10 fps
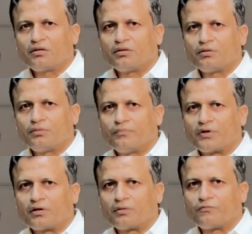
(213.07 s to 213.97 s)

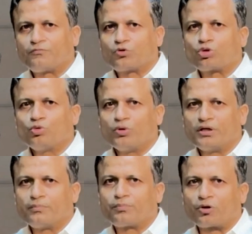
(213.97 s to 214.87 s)
through
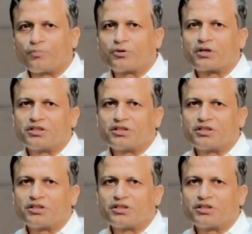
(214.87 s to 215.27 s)
a proper